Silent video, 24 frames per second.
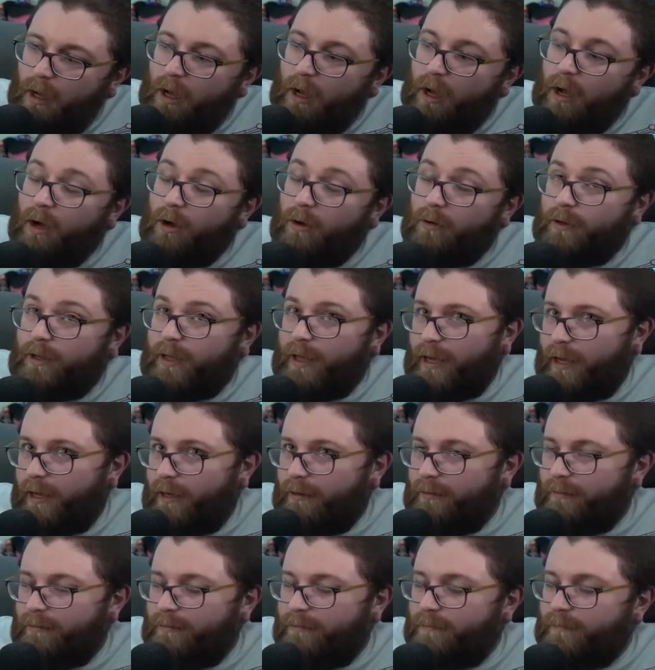
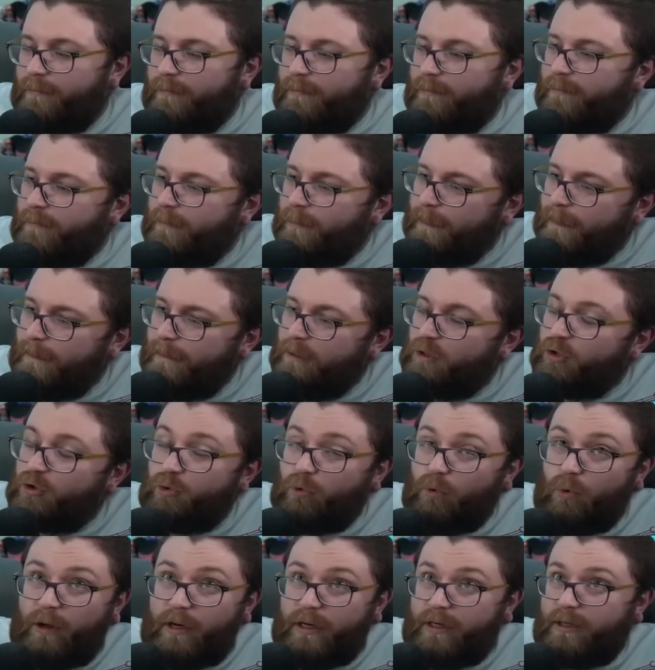Okay.
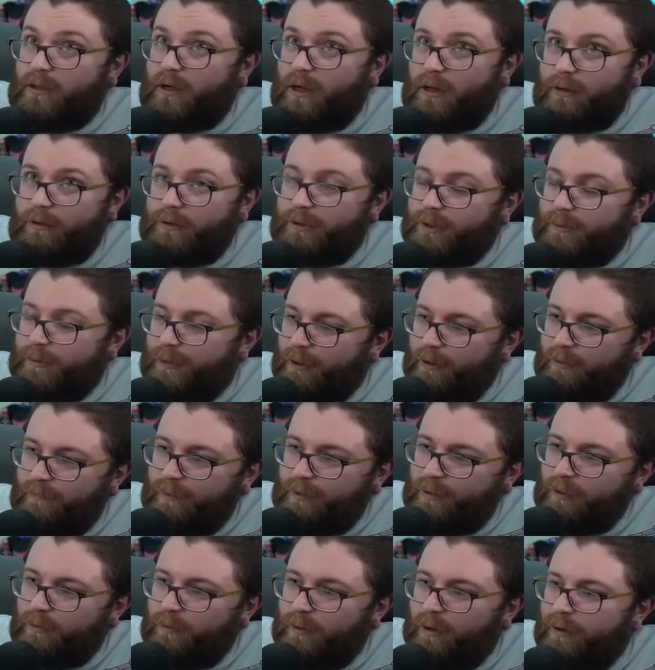$20 a pair of
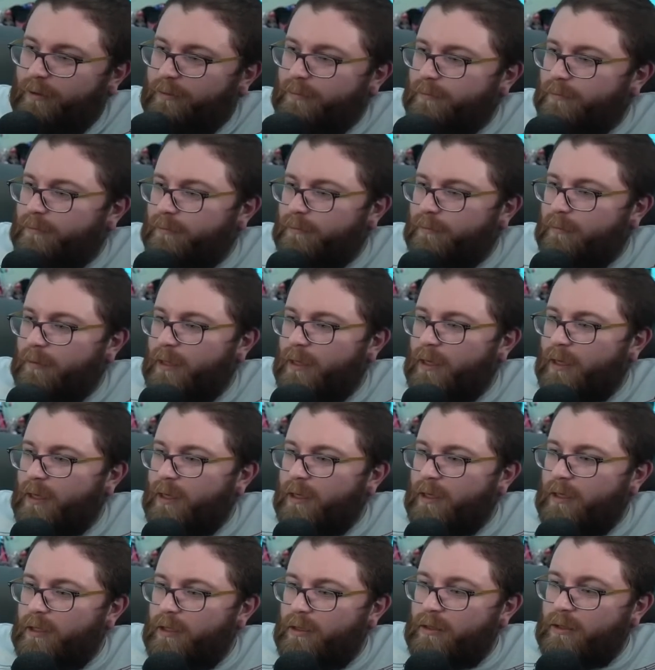underwear.
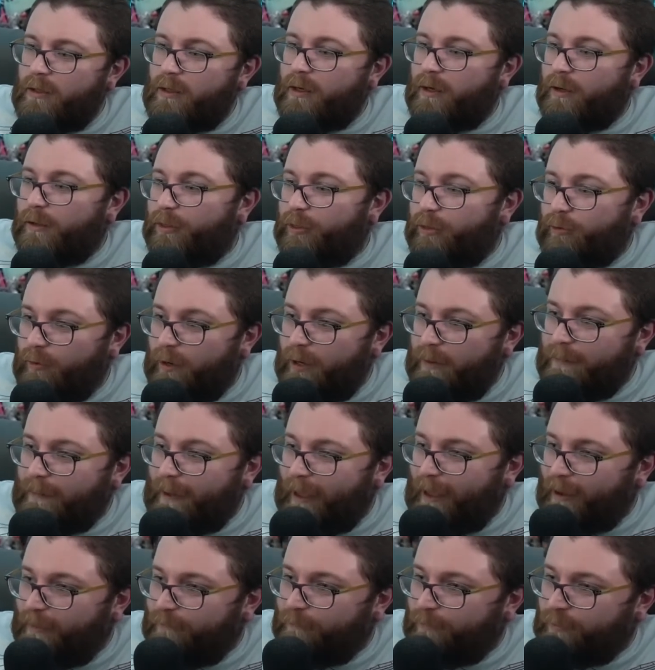You can get a
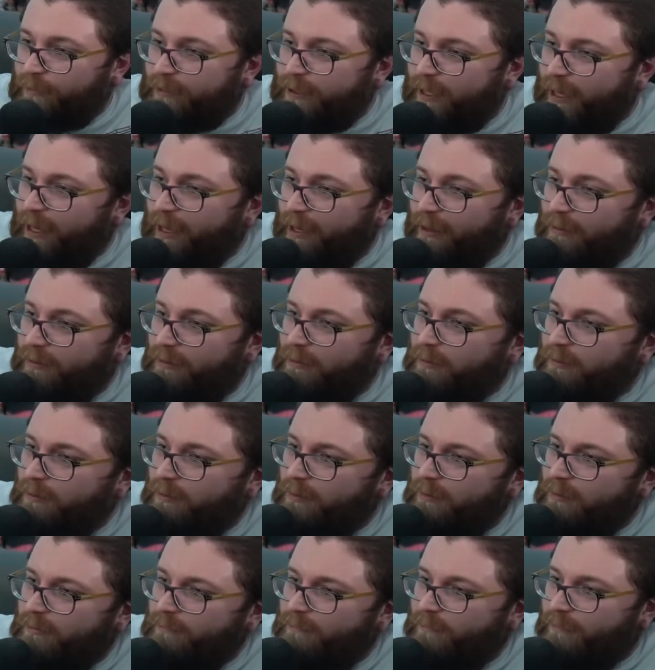3-pack for $10
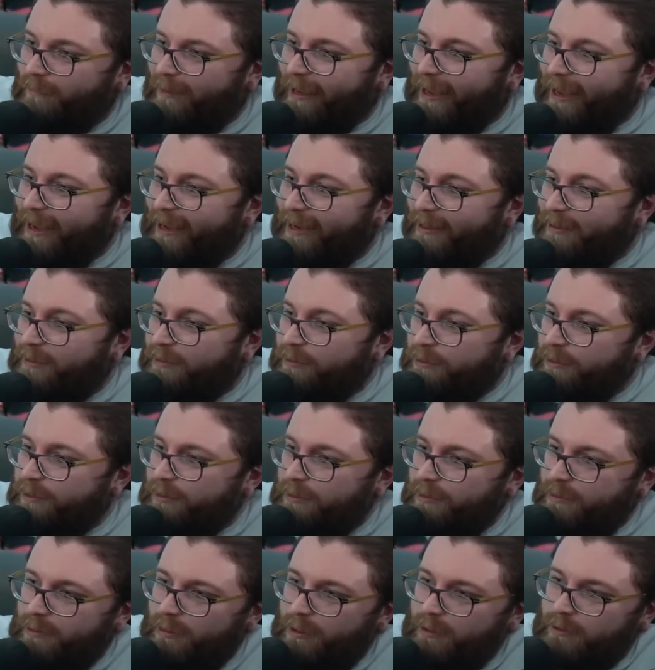from
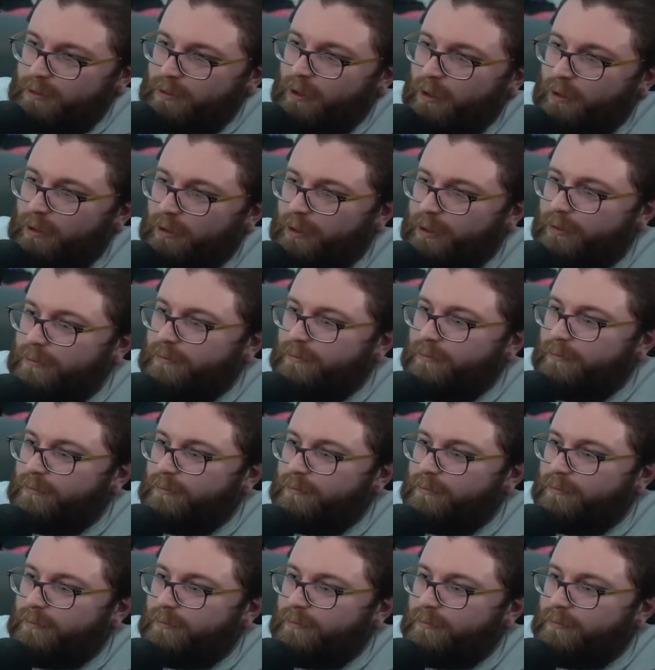Hanes at Target.